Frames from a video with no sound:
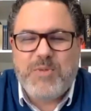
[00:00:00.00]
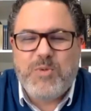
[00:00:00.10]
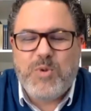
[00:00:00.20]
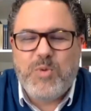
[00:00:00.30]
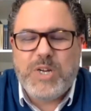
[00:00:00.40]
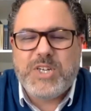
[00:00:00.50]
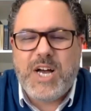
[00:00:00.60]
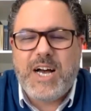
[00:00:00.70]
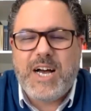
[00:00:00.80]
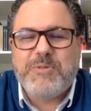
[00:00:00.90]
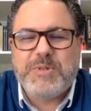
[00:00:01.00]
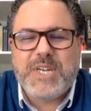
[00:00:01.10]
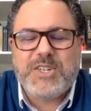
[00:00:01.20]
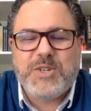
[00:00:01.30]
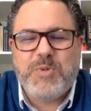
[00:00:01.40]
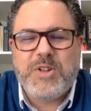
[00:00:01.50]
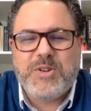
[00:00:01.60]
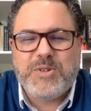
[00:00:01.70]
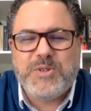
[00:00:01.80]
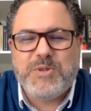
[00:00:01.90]
which I was actually one
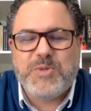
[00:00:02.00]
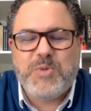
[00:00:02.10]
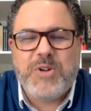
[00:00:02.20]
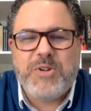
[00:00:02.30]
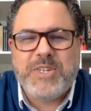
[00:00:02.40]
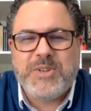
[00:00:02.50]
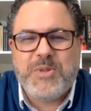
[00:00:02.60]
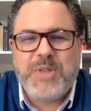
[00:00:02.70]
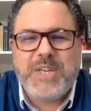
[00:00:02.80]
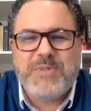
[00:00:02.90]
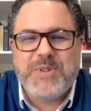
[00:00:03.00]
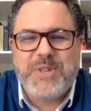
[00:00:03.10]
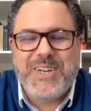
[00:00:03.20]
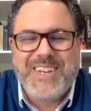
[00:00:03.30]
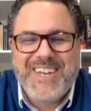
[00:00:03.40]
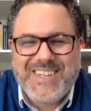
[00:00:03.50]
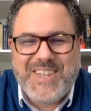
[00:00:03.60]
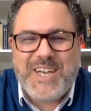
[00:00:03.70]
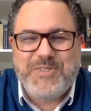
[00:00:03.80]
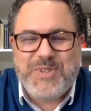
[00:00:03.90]
of those who was wondering. So thanks for
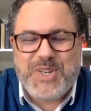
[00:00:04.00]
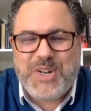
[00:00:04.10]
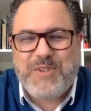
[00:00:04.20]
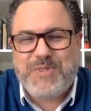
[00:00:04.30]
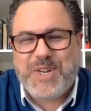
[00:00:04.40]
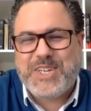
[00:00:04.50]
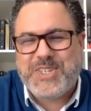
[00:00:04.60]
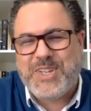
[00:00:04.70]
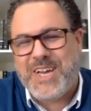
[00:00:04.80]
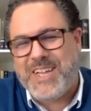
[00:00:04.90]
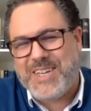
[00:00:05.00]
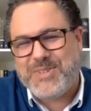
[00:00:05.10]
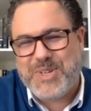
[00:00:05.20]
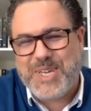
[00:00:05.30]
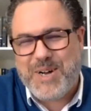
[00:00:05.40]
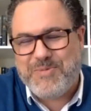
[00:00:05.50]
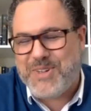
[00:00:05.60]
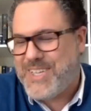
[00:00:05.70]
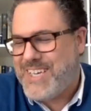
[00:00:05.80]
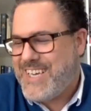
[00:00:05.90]
the clarification on that. That's really
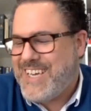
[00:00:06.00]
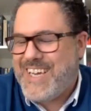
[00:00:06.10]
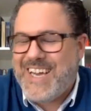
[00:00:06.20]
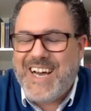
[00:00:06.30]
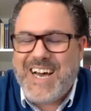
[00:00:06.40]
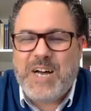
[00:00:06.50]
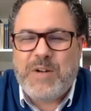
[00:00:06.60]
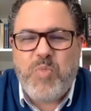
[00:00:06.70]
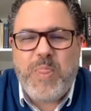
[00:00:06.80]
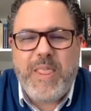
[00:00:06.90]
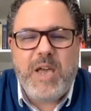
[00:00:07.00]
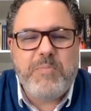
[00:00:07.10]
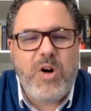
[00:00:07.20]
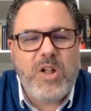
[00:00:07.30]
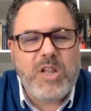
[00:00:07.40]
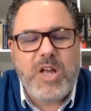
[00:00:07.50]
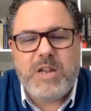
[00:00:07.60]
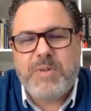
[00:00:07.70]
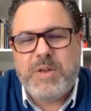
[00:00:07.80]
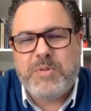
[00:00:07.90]
helpful. Hey, Paul, a
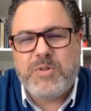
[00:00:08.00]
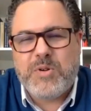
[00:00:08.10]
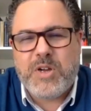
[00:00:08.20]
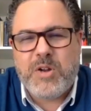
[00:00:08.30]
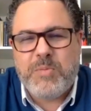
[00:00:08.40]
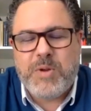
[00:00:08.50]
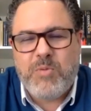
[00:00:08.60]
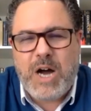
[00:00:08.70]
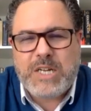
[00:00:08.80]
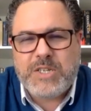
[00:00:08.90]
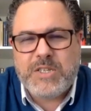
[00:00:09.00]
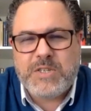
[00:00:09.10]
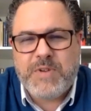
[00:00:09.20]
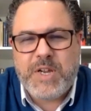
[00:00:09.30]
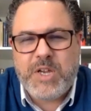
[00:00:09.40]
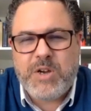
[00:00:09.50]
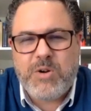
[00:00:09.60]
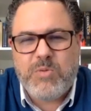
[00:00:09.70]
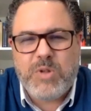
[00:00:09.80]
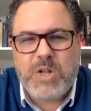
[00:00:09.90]
lot of people who are going to be watching this
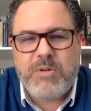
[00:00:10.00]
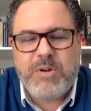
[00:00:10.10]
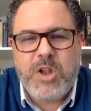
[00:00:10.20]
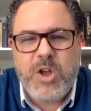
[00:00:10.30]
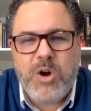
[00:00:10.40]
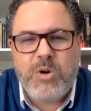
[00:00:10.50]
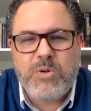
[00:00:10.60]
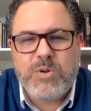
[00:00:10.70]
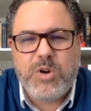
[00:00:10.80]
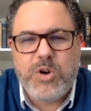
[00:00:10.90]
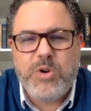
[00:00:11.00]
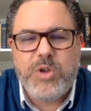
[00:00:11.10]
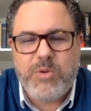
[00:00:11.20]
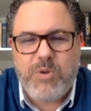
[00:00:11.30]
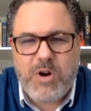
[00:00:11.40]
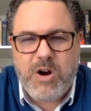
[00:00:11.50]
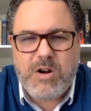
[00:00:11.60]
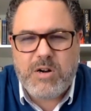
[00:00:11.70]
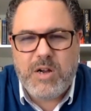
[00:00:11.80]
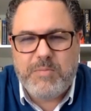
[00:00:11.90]
video will already know who you
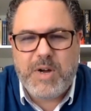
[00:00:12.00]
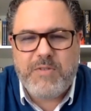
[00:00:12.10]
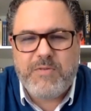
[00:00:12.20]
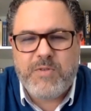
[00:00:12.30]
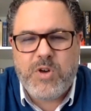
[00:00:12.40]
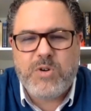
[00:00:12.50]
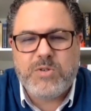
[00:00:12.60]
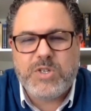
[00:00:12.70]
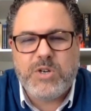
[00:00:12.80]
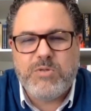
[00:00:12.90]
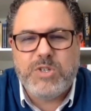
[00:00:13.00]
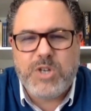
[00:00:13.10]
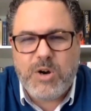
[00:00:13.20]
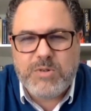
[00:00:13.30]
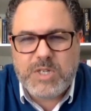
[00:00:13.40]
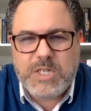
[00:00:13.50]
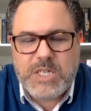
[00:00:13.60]
are, but for those who don't,